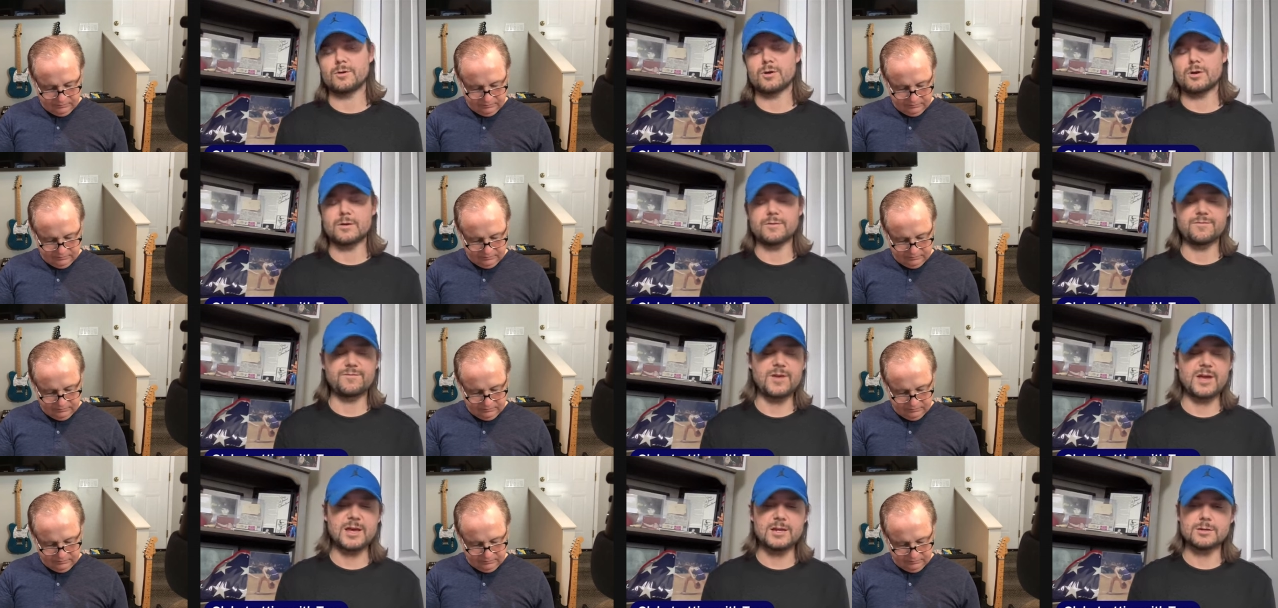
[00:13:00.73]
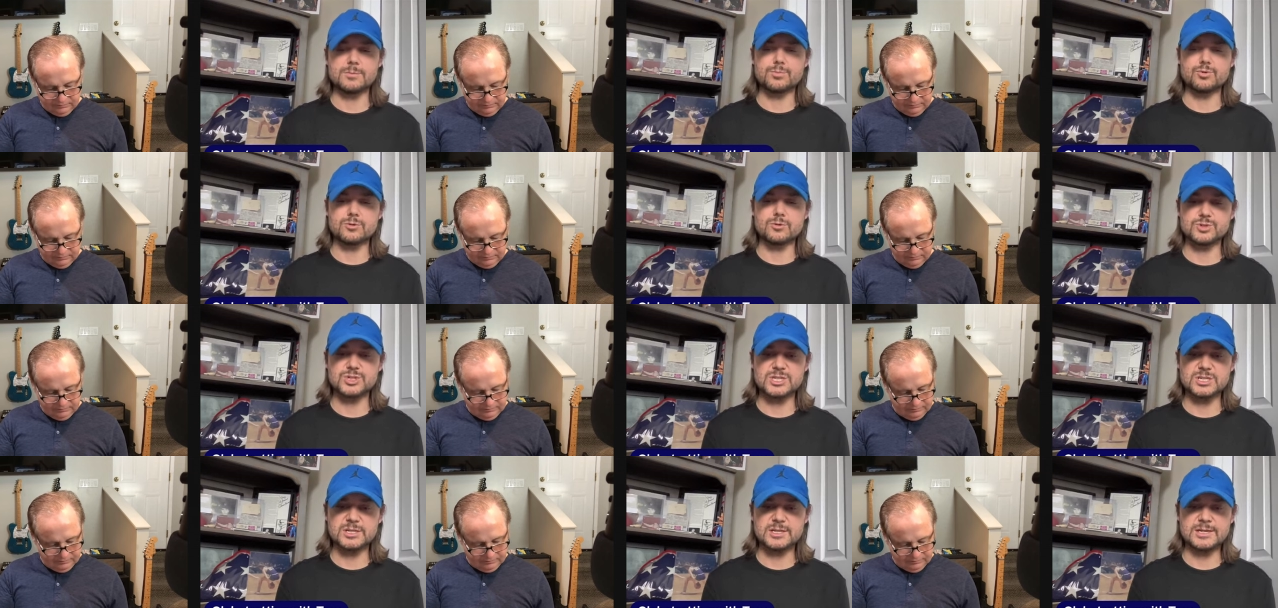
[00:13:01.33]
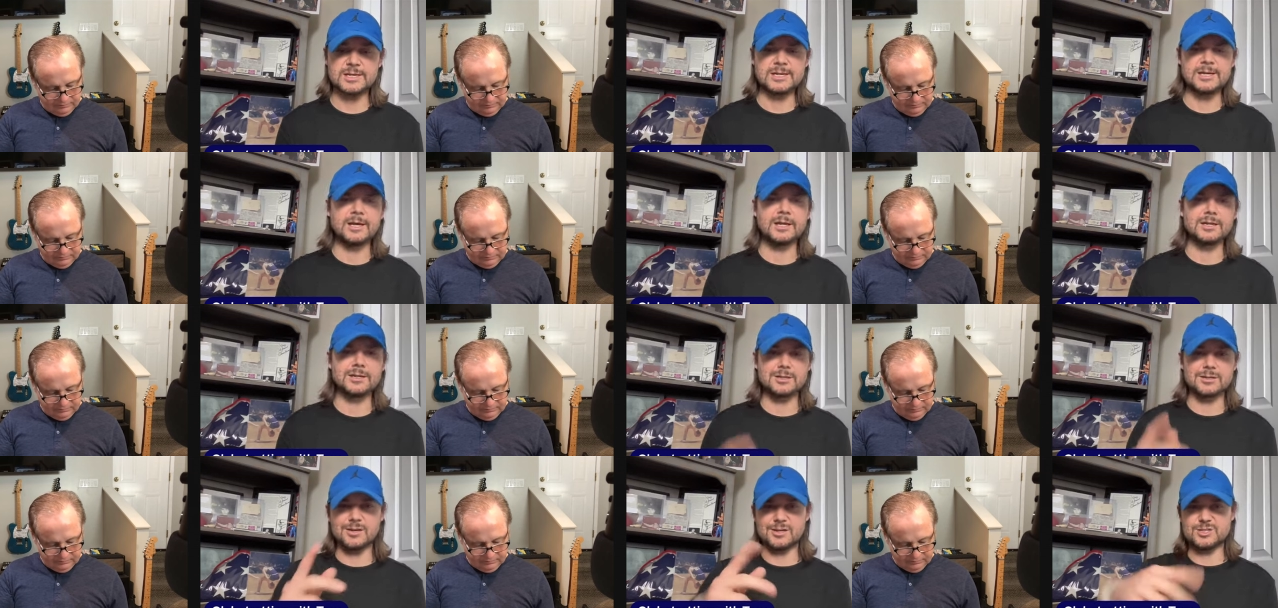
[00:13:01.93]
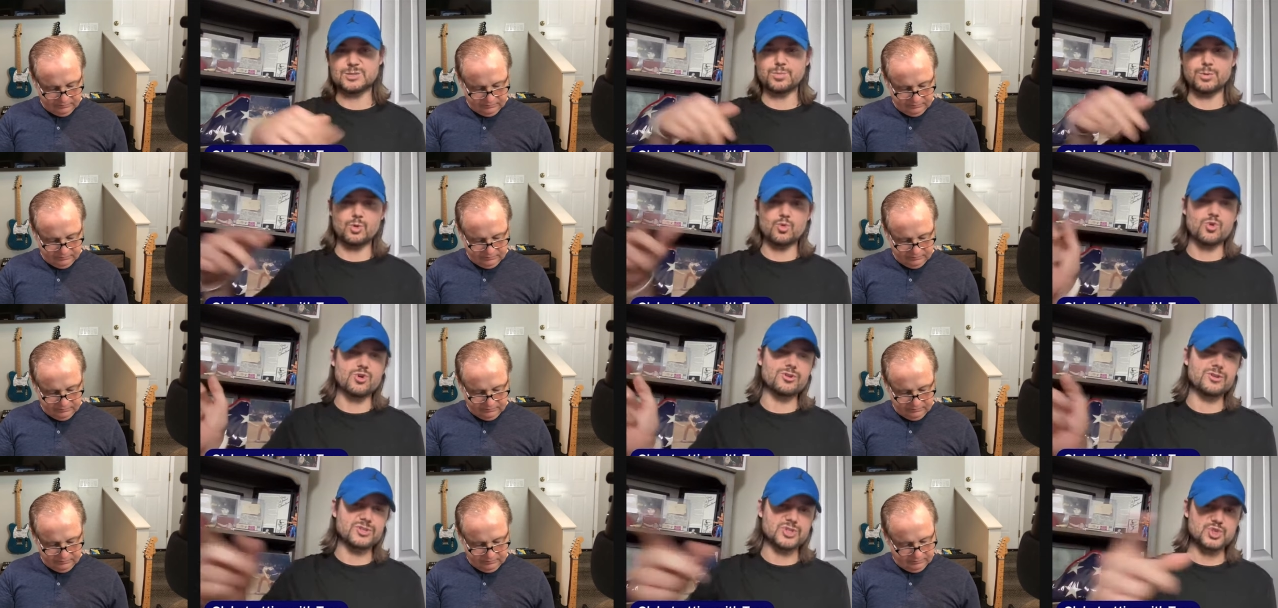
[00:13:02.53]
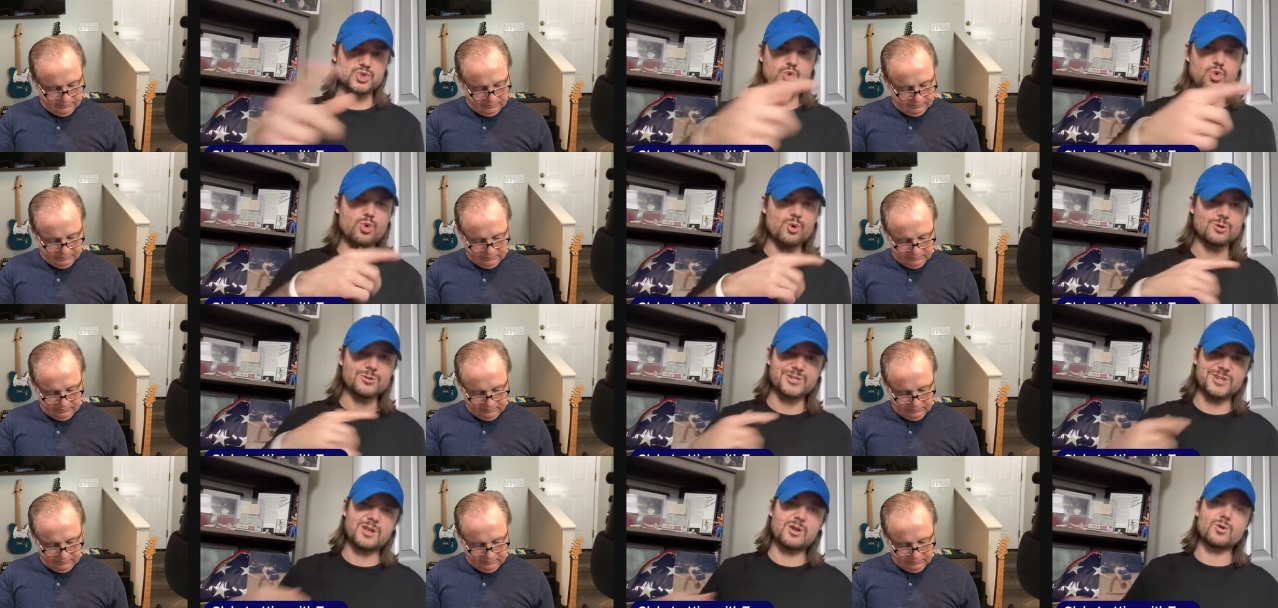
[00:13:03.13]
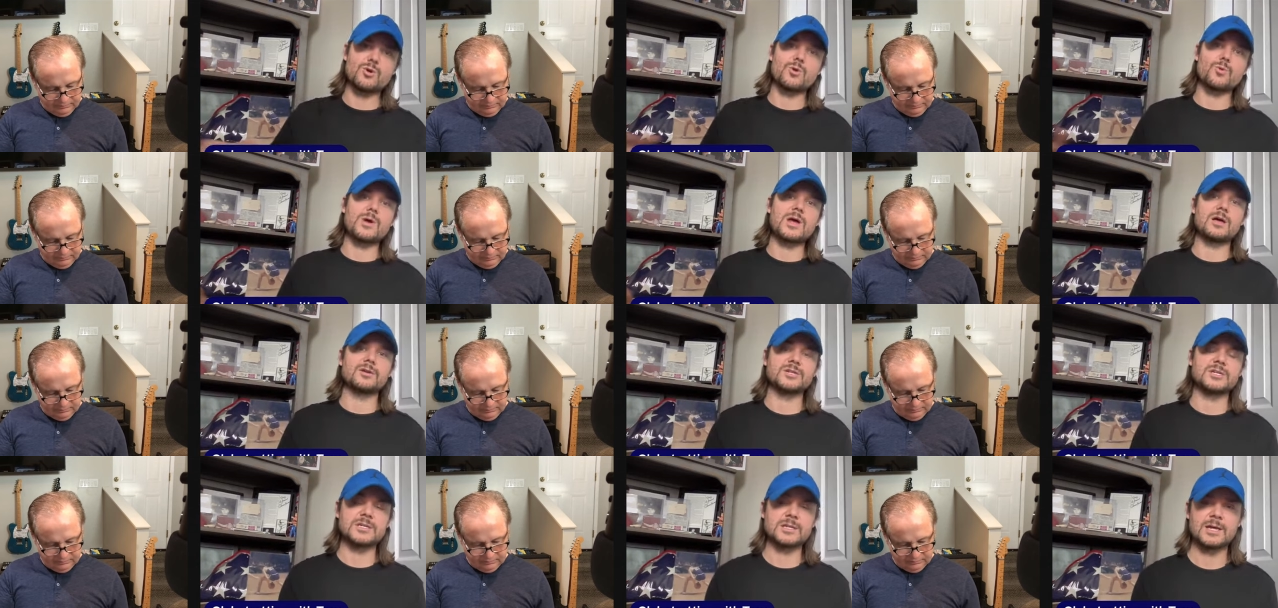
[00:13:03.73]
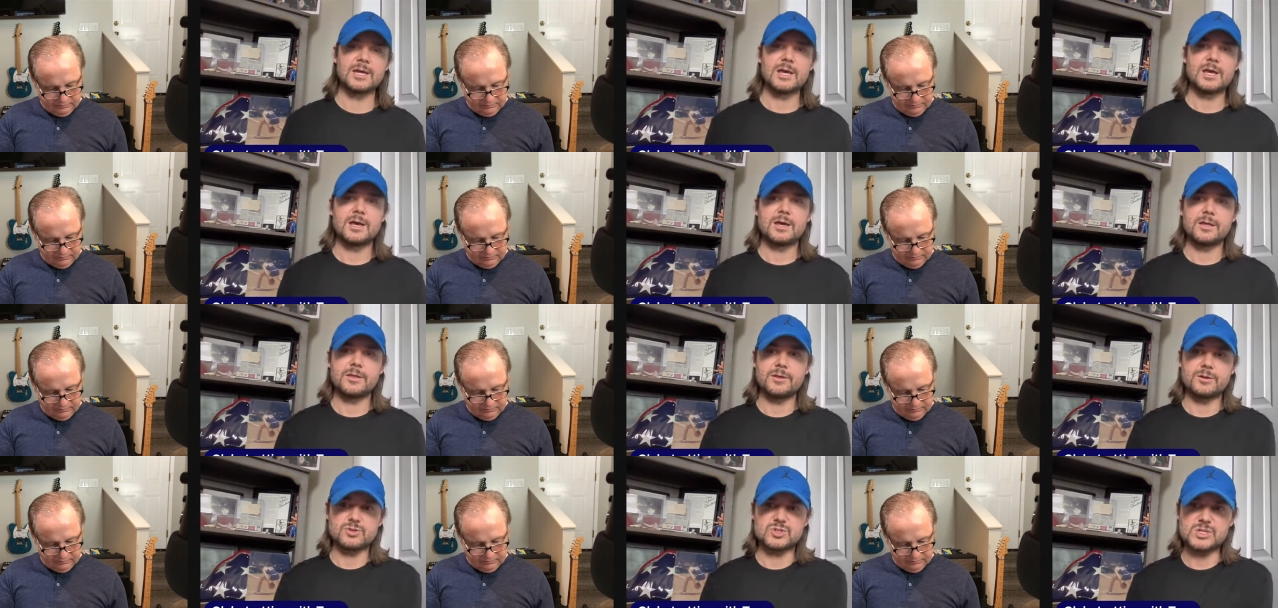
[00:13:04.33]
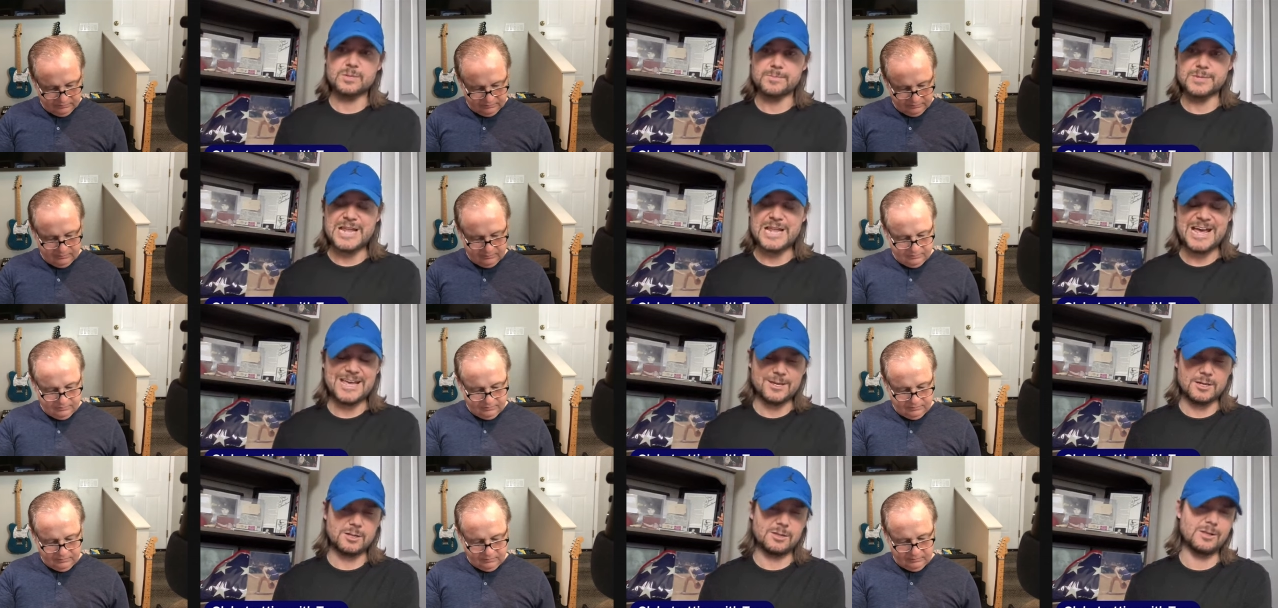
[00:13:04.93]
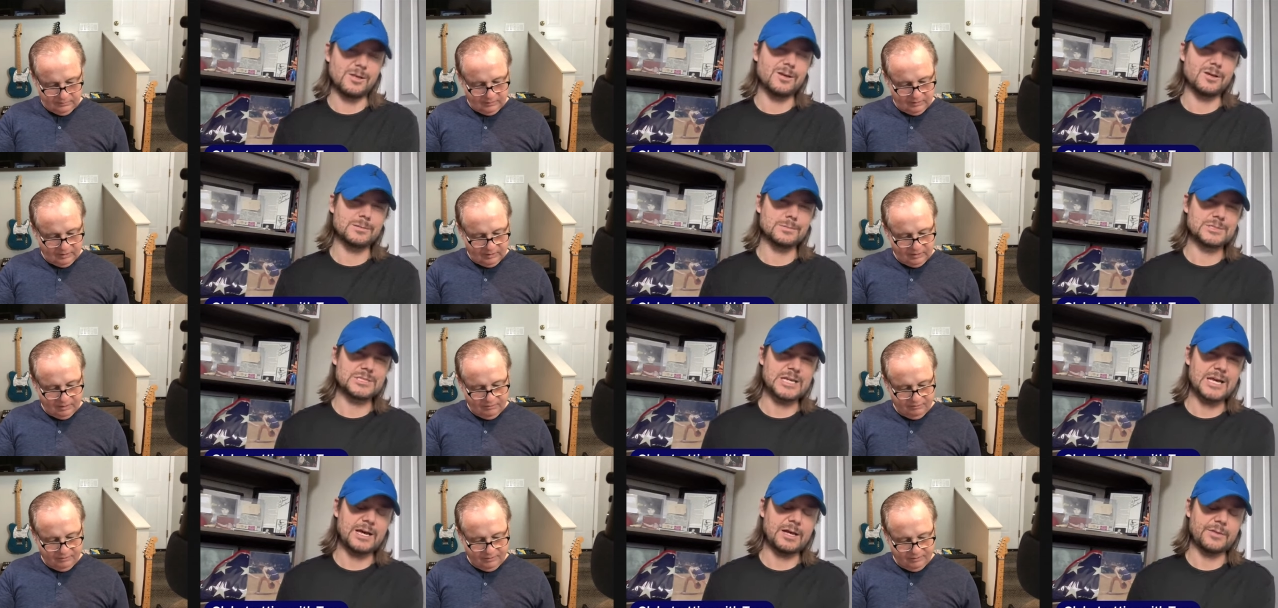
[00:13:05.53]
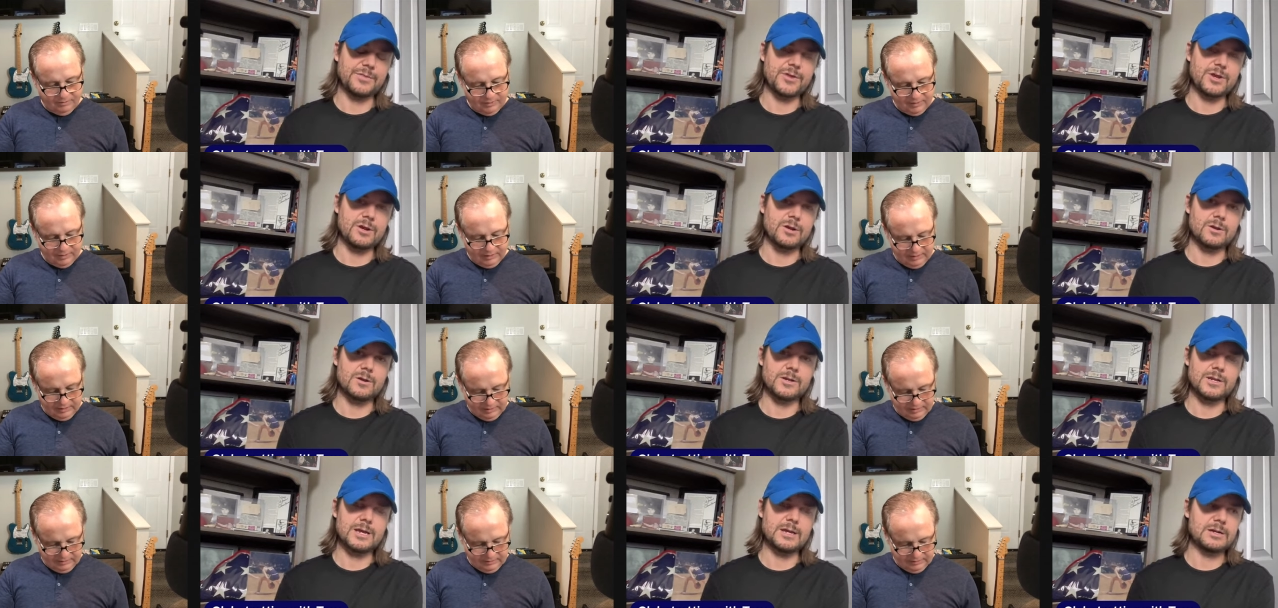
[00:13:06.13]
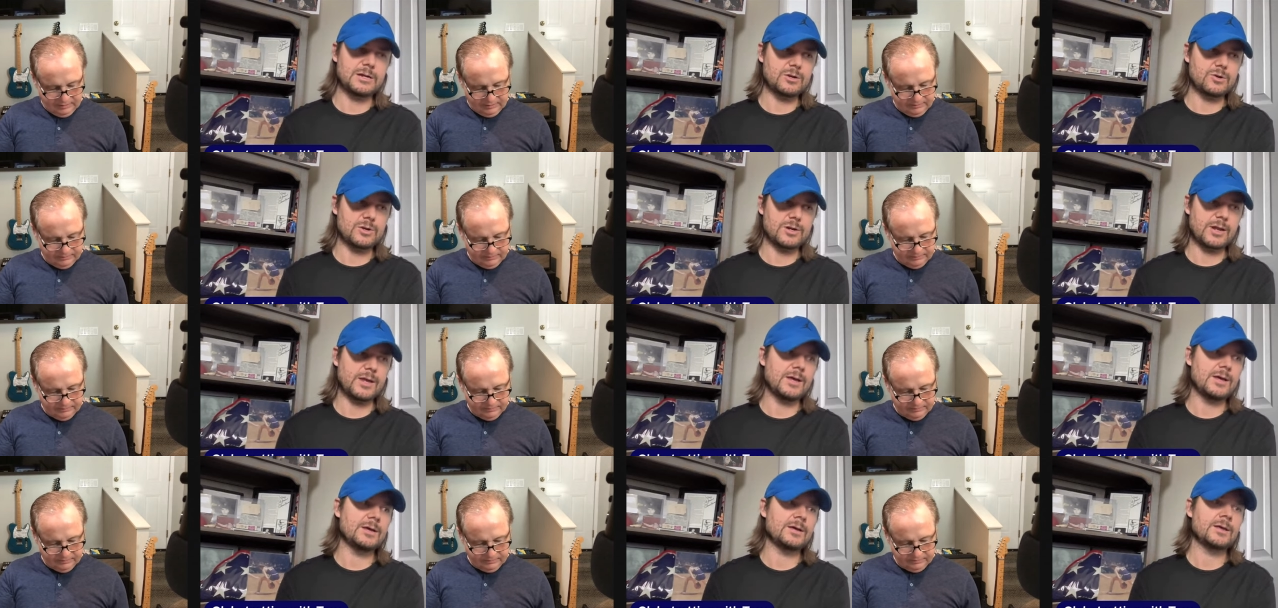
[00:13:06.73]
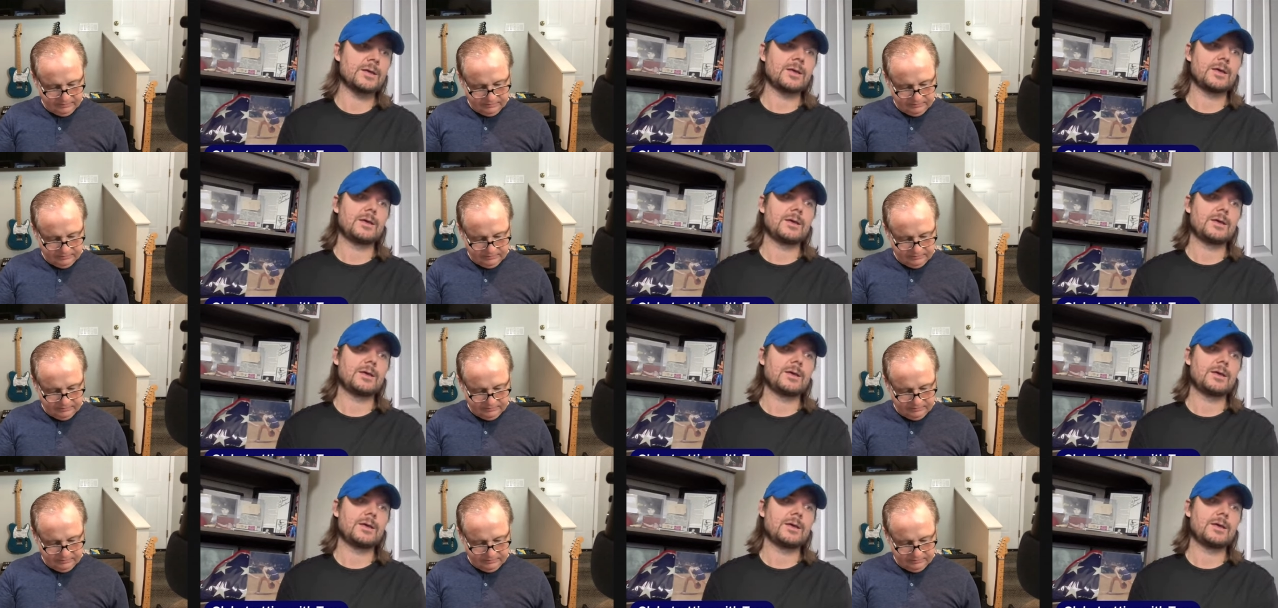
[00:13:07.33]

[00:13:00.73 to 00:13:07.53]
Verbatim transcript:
Speaker 1: are a fan of Bruce Lee, and then explore the stores that are around it. There's some nightclubs out there in that area.